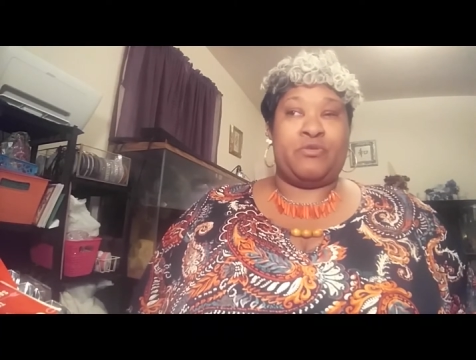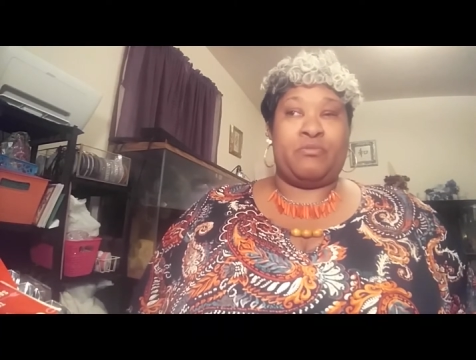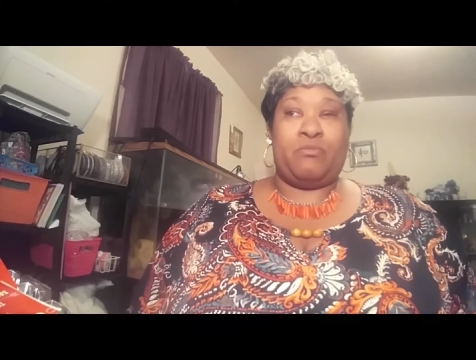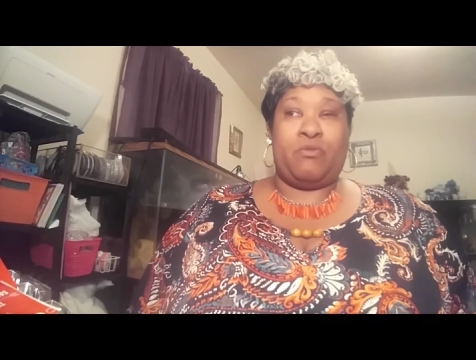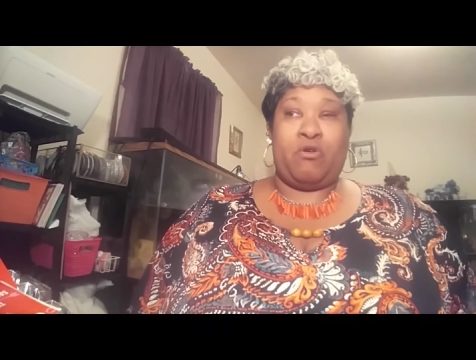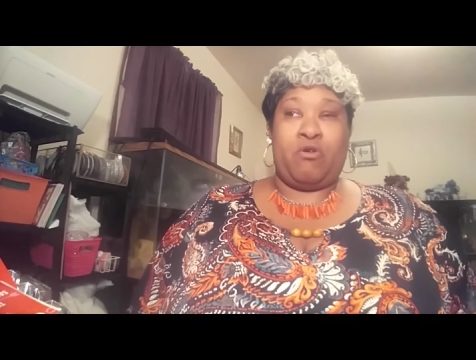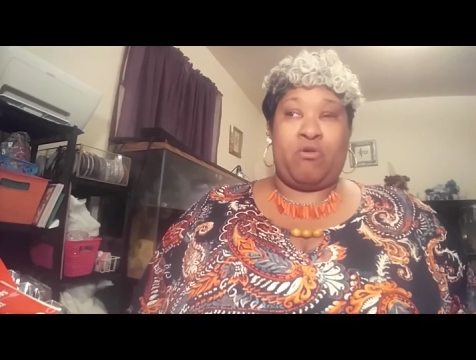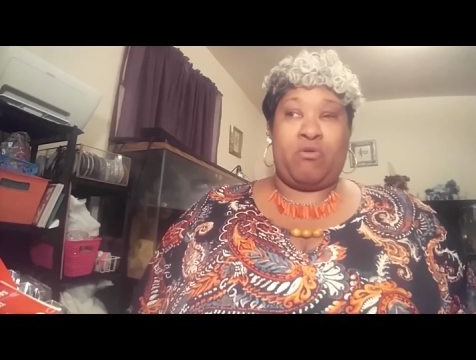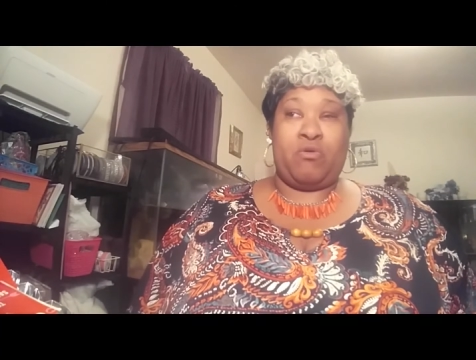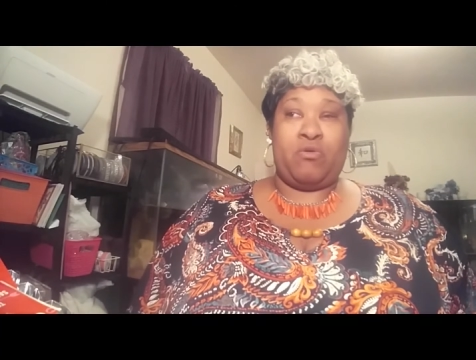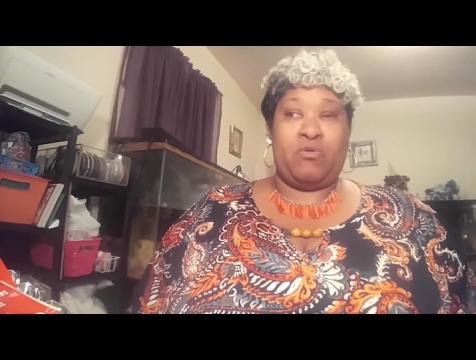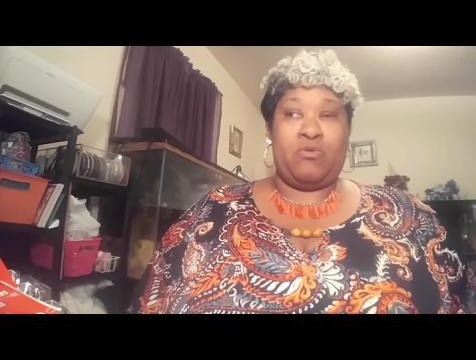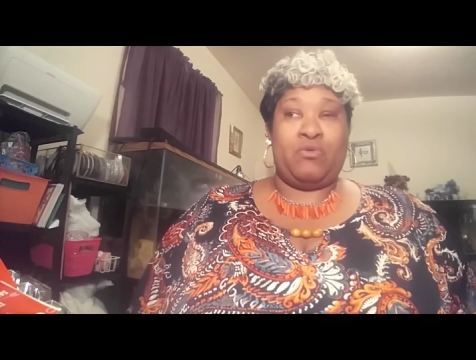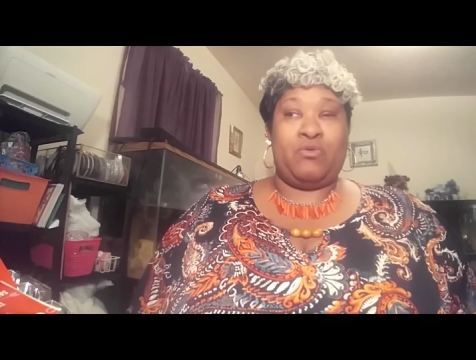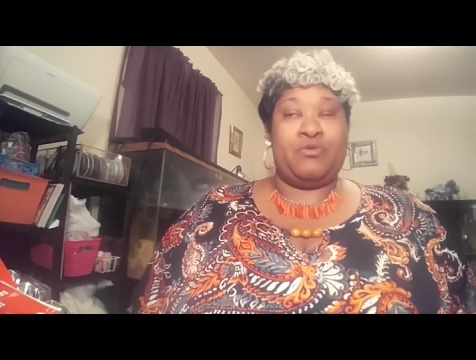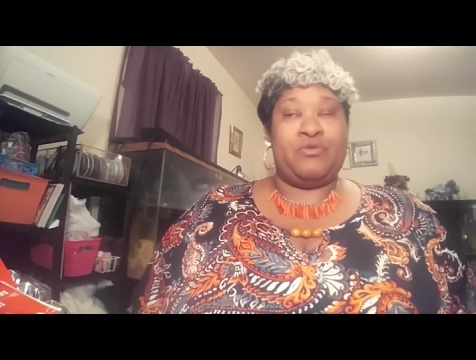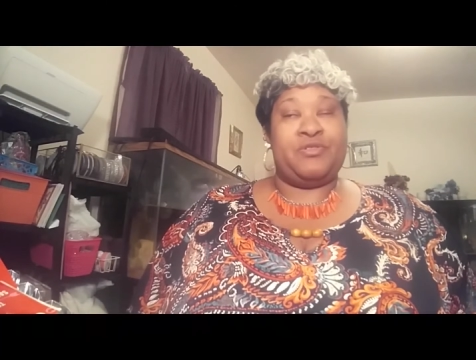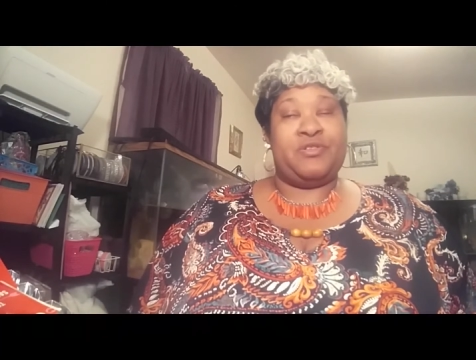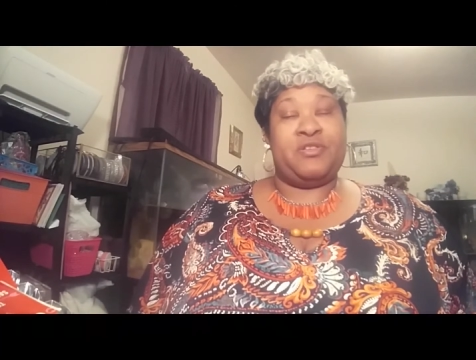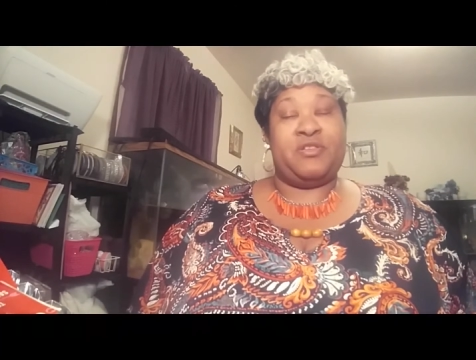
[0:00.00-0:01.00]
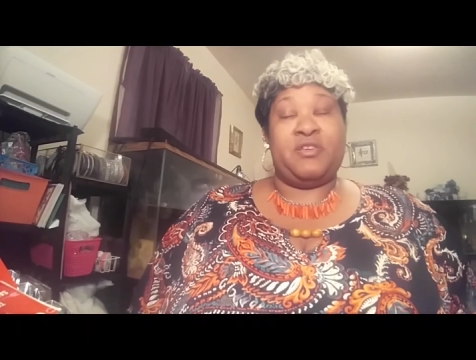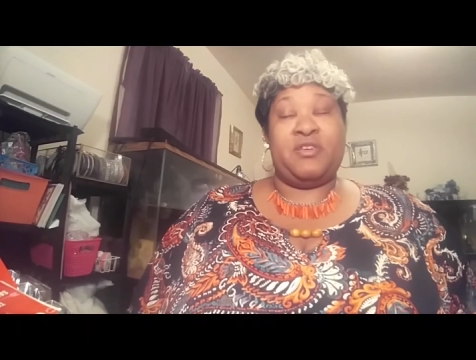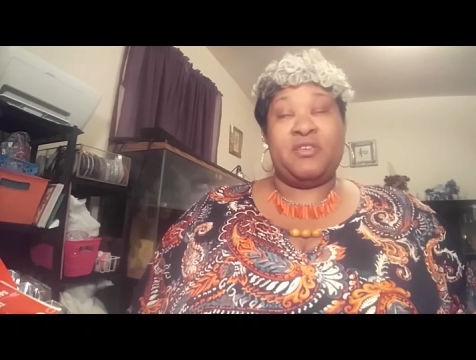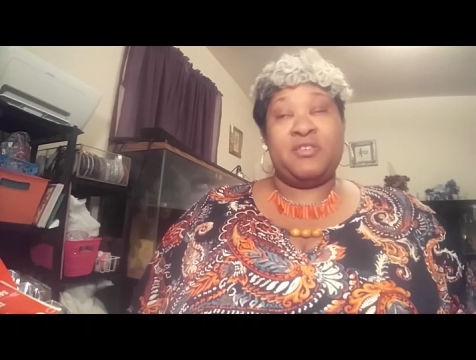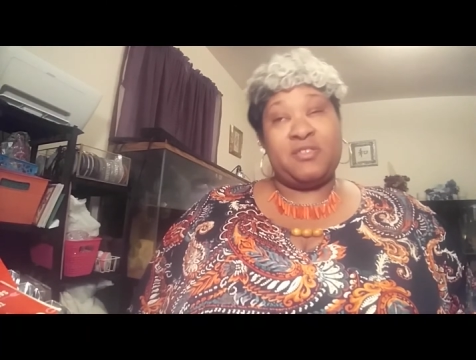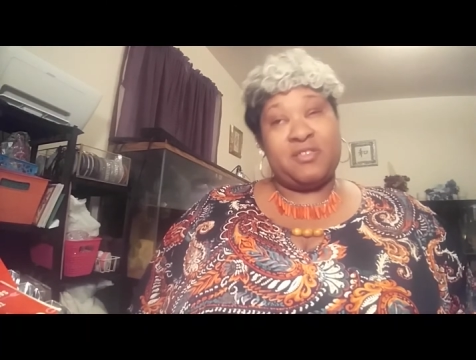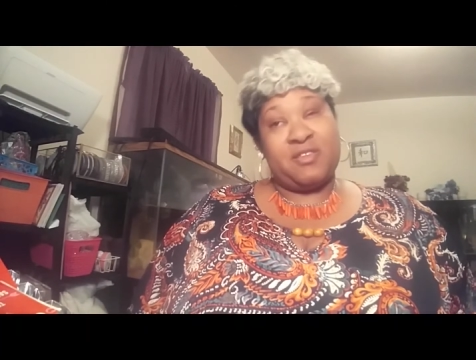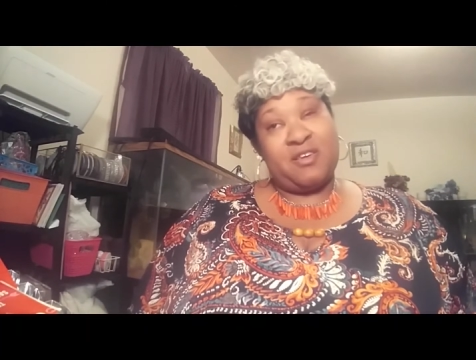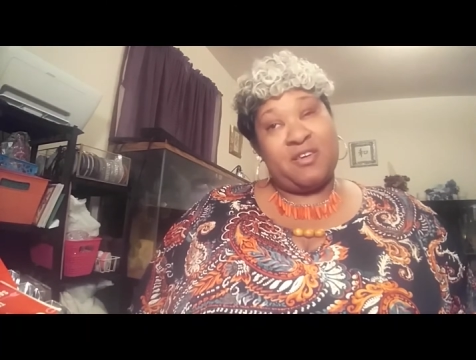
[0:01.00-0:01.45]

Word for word: tomorrow or the next